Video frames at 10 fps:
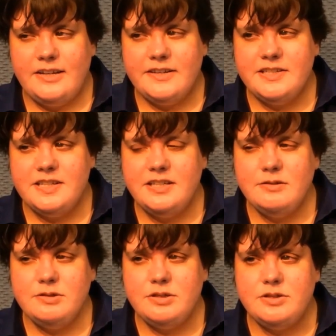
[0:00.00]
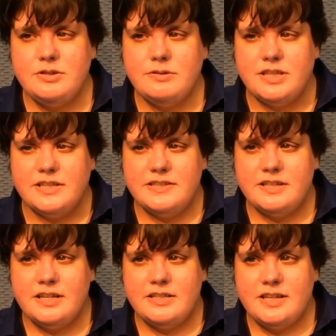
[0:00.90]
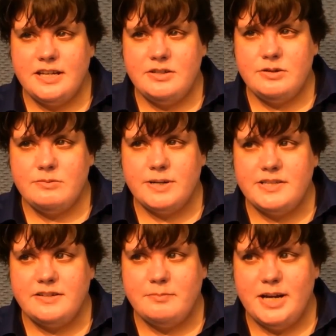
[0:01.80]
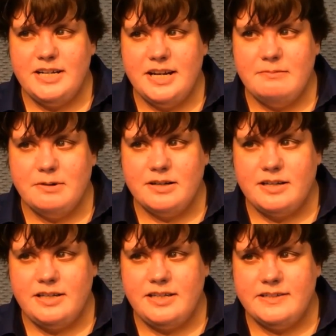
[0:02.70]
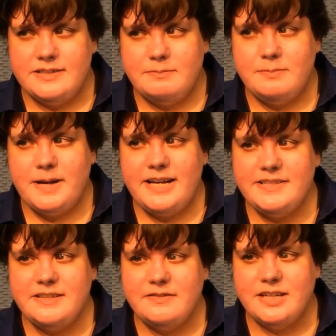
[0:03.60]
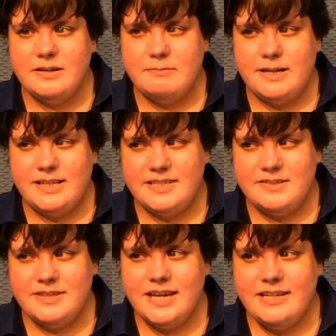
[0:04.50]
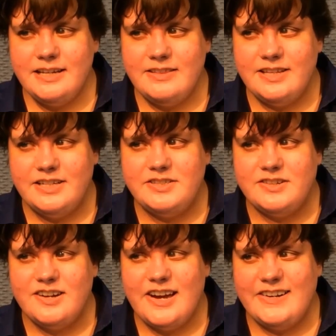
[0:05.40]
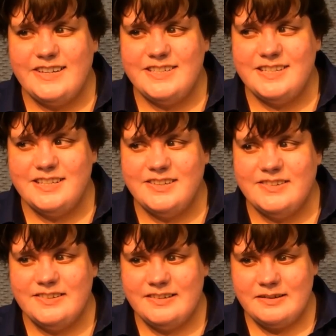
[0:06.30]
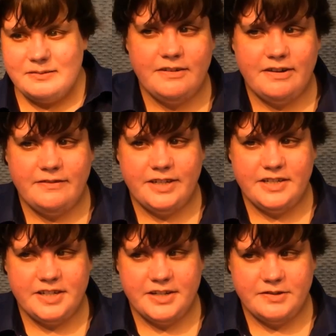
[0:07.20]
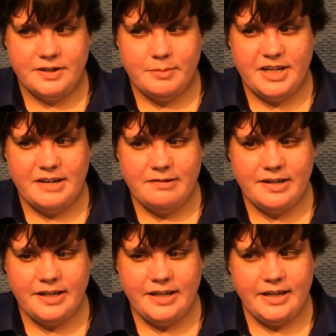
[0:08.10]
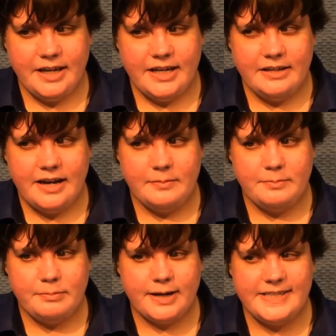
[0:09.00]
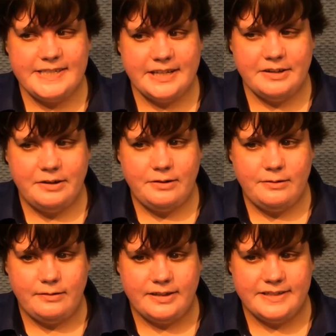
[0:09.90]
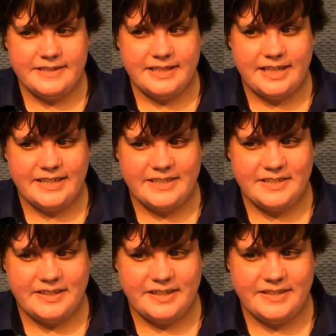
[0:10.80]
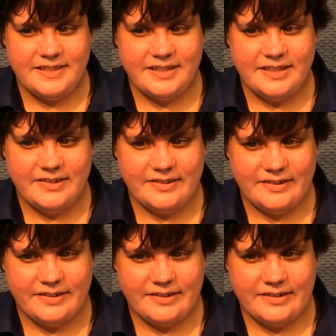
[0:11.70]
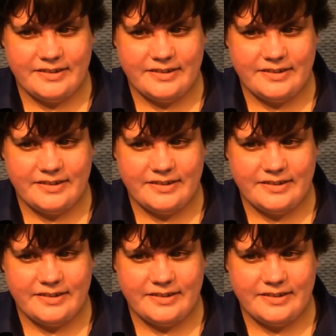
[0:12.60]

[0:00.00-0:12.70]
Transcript: And I'll continue to do this to enter the rest of my network key. So we'll pause the video while I do that, and then I'll show you how to continue. So now I've finished entering my network key, and I'll press and hold select to continue.